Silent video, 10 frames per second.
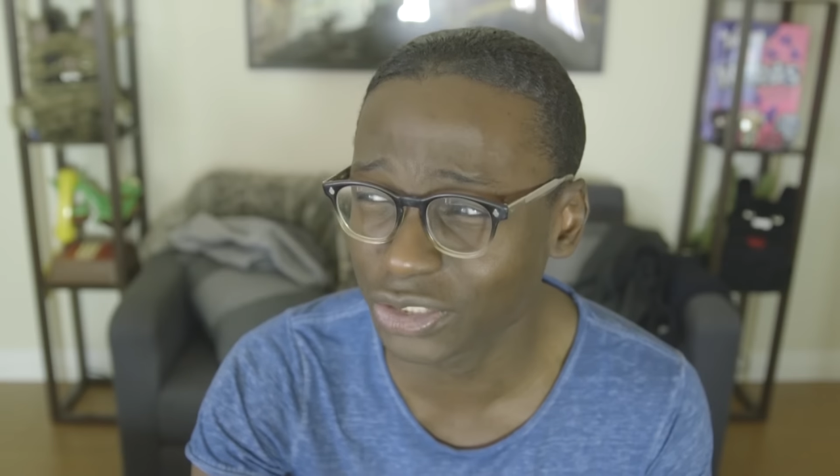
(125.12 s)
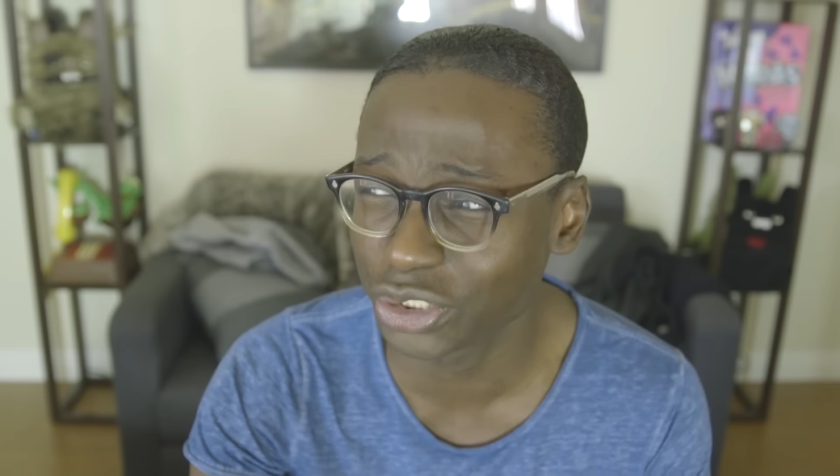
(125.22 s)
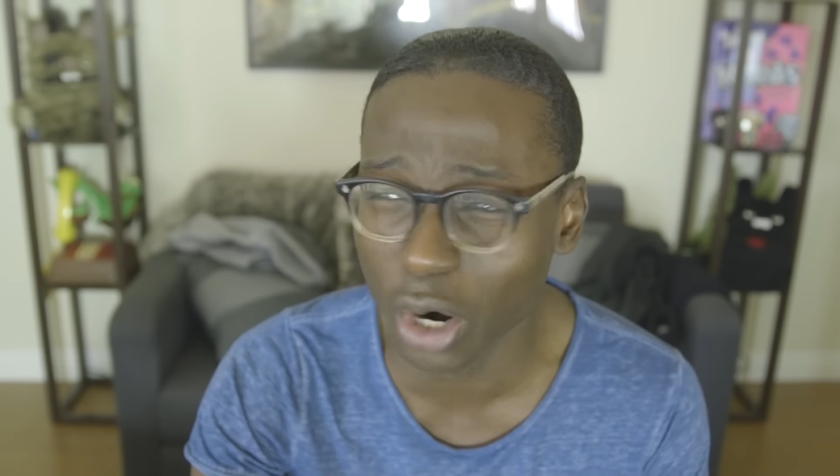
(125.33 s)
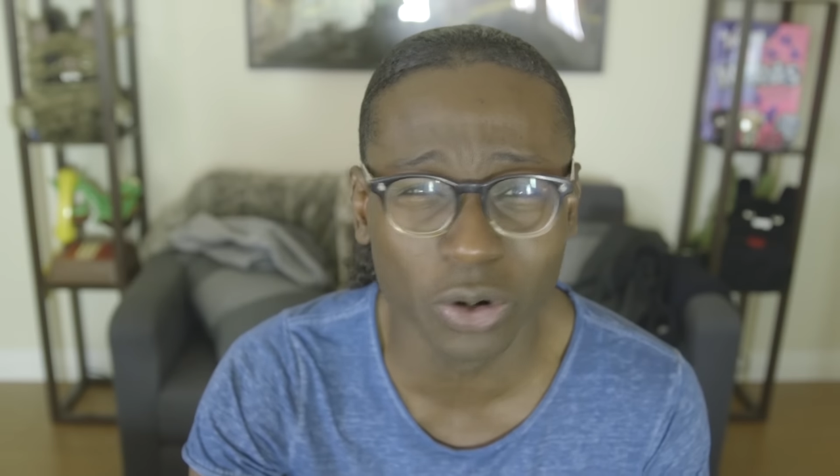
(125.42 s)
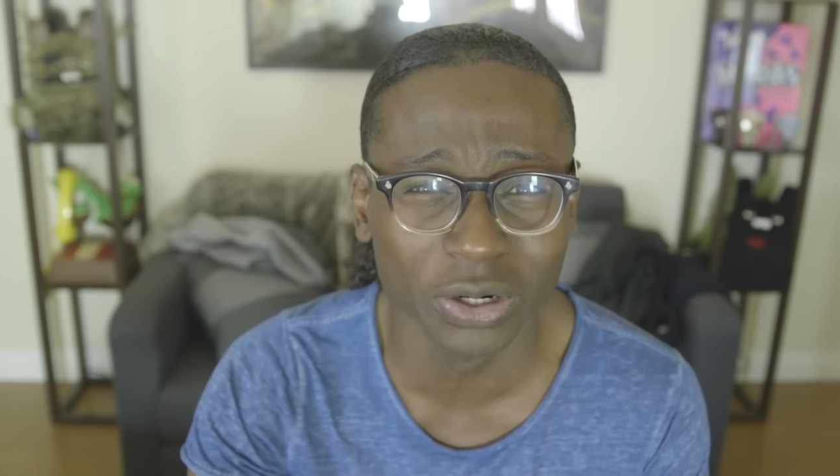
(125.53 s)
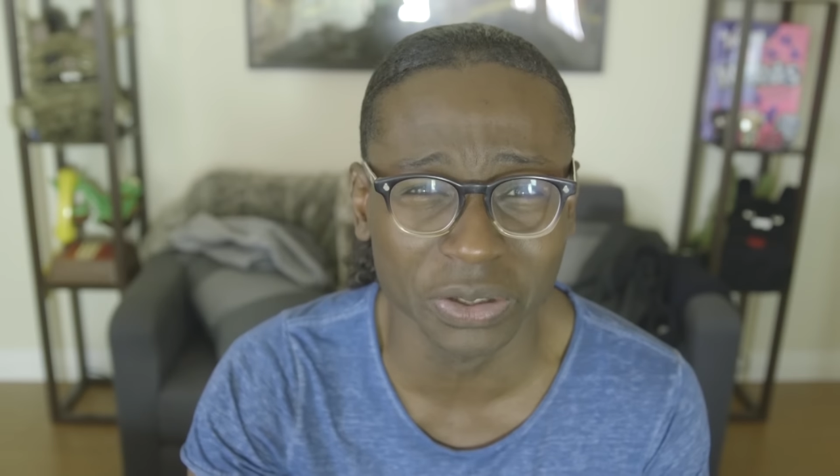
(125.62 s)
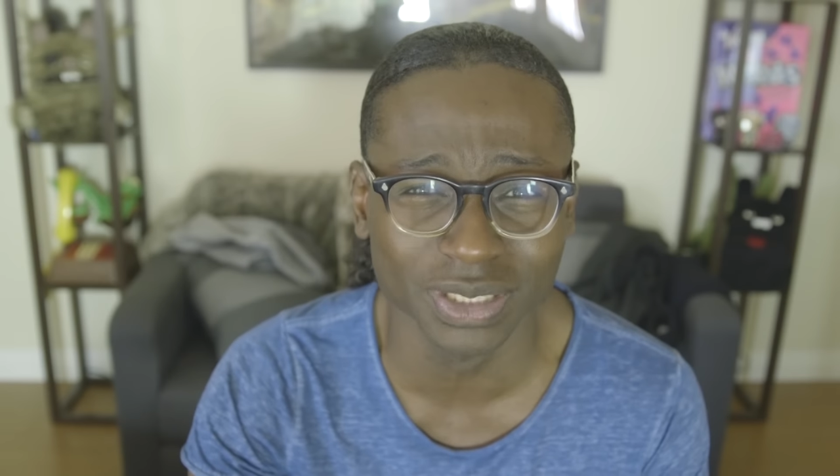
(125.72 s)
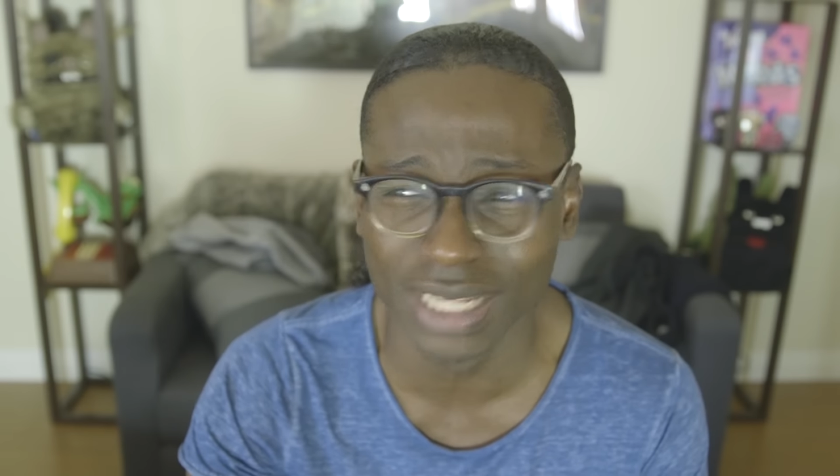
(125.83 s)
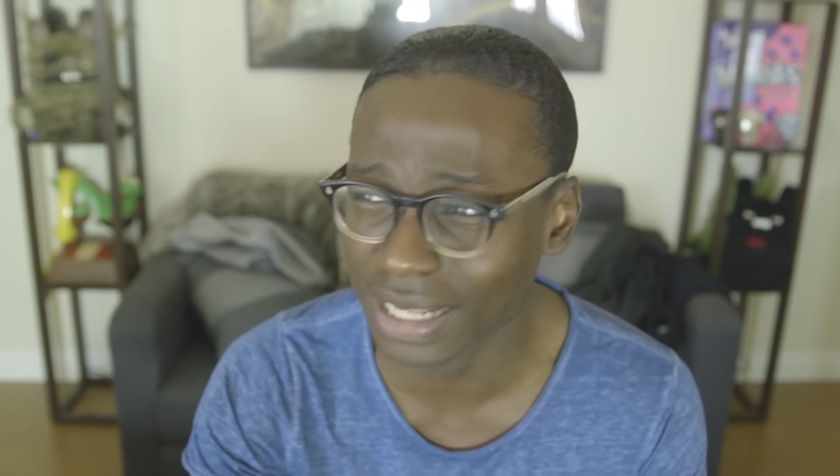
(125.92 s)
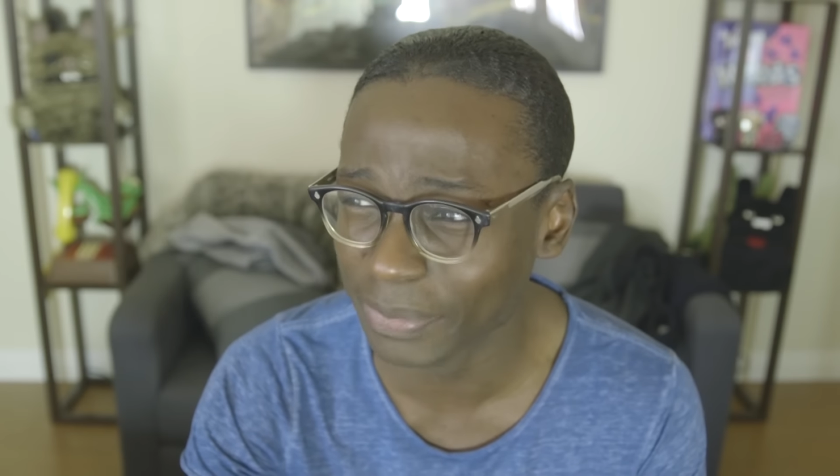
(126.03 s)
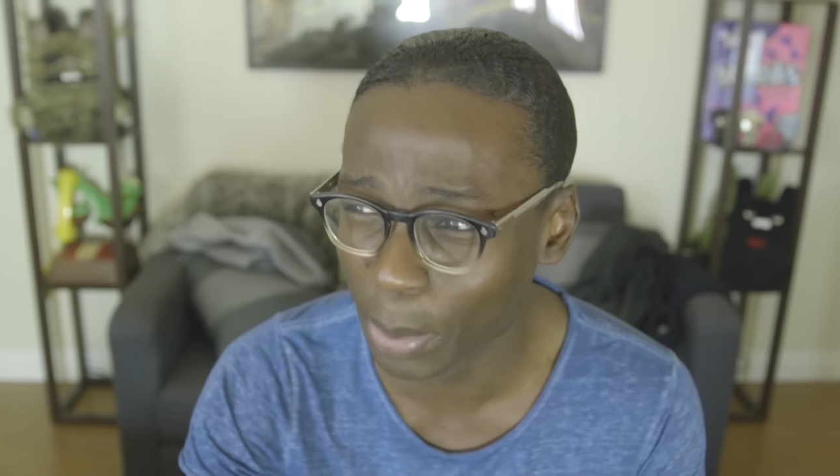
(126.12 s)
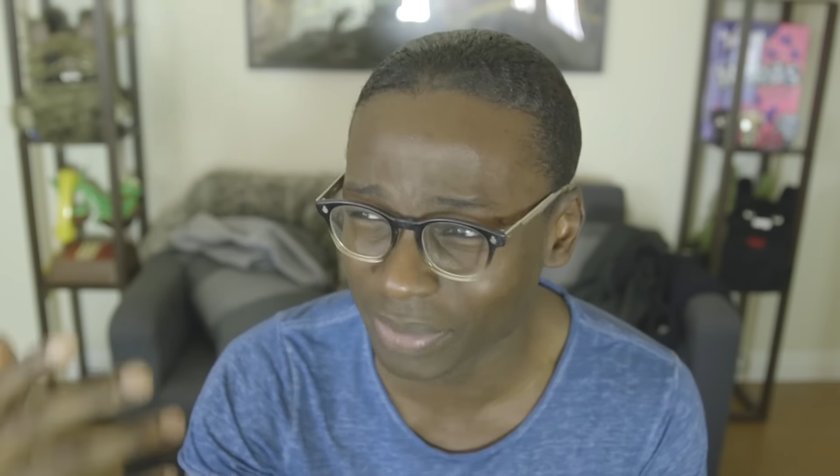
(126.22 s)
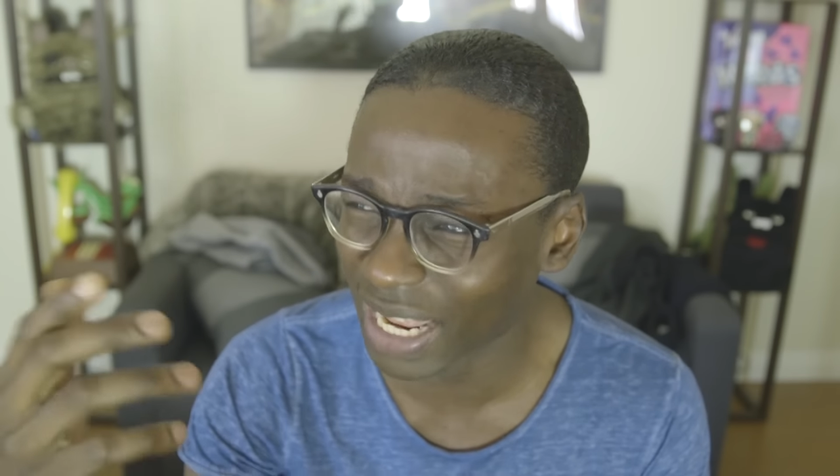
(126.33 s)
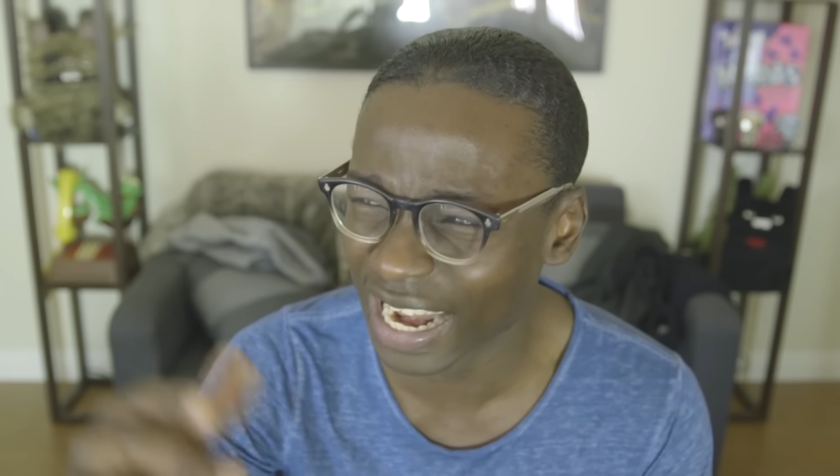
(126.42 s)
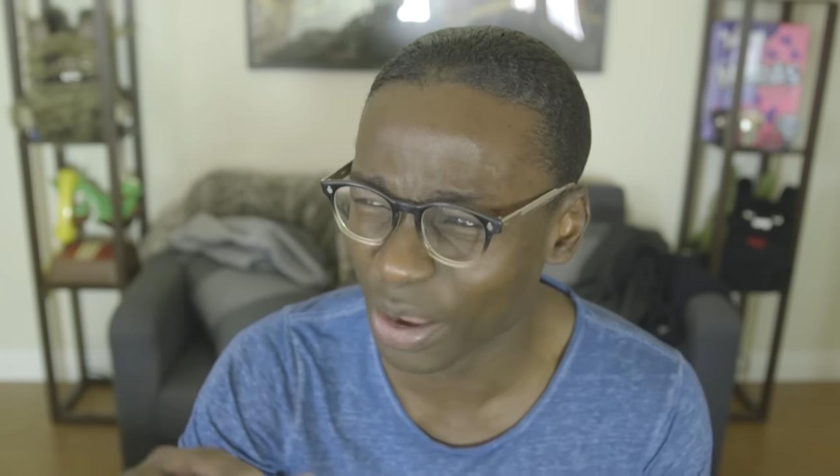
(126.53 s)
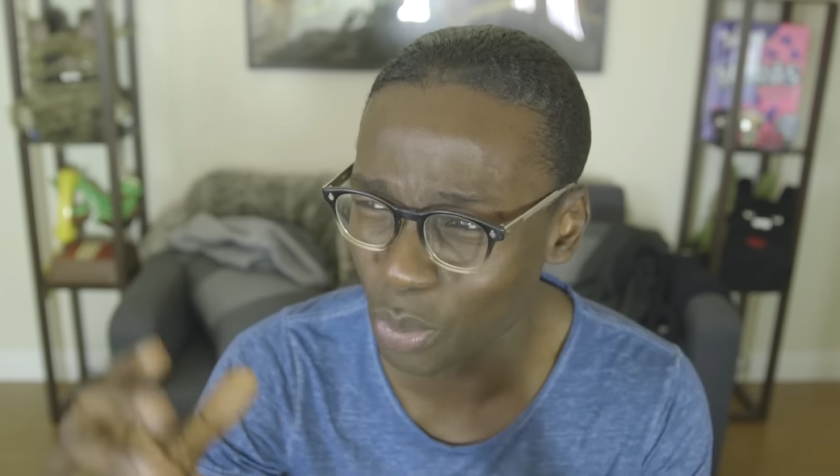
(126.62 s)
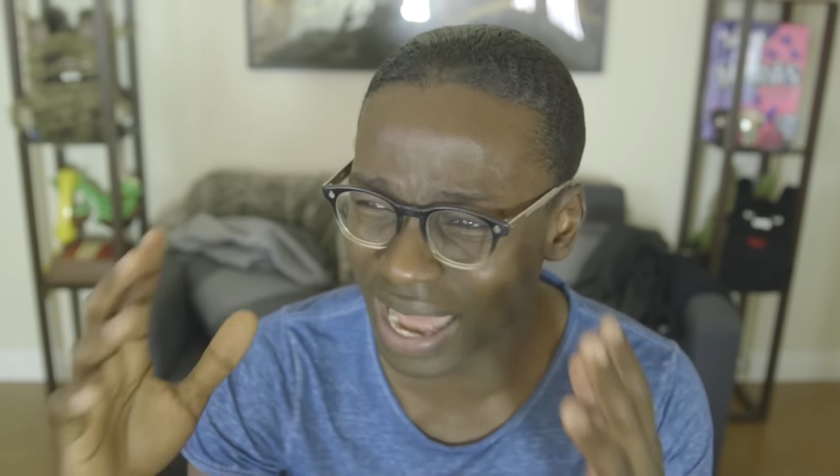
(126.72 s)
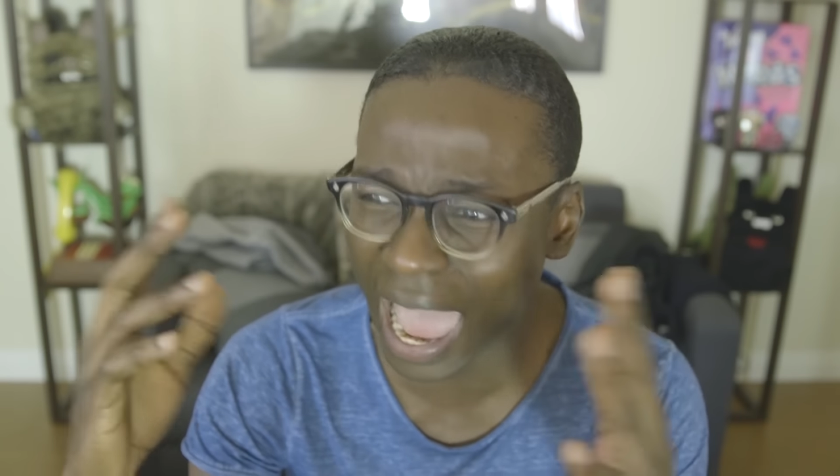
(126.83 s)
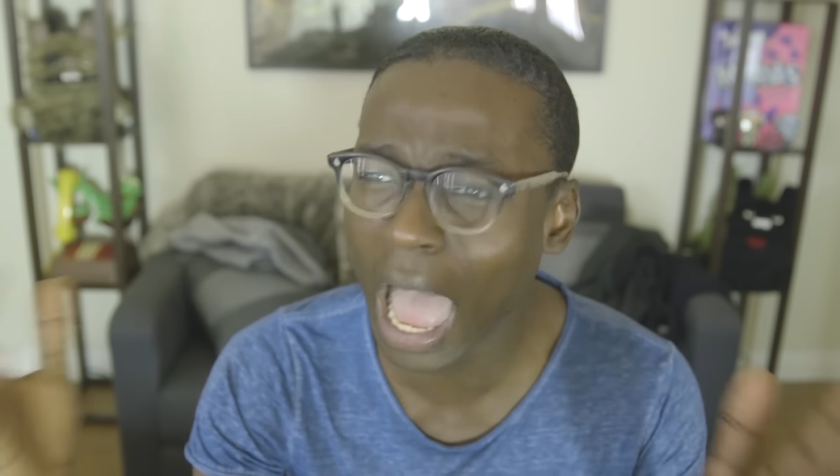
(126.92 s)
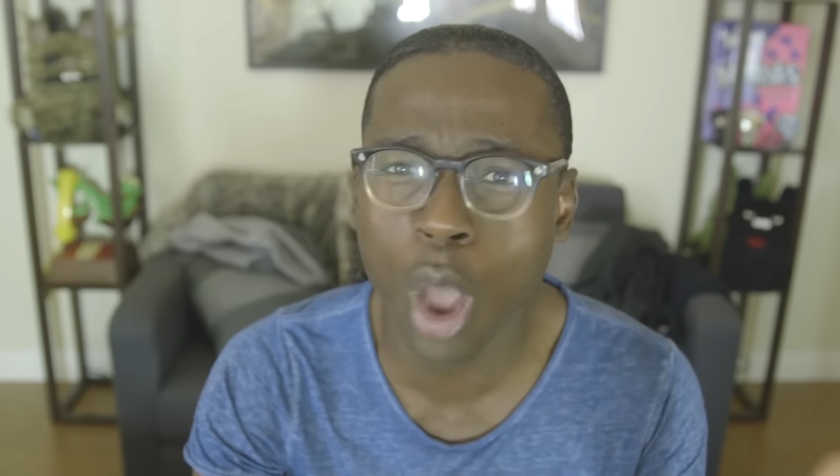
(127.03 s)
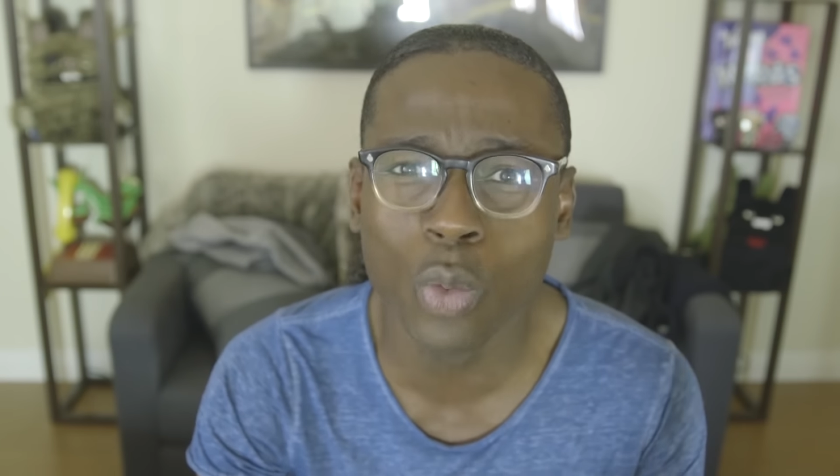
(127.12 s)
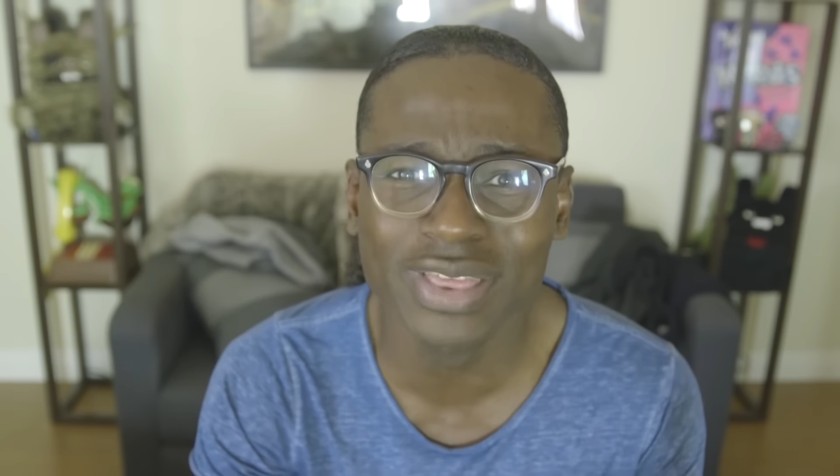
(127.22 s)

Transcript: the Joker because how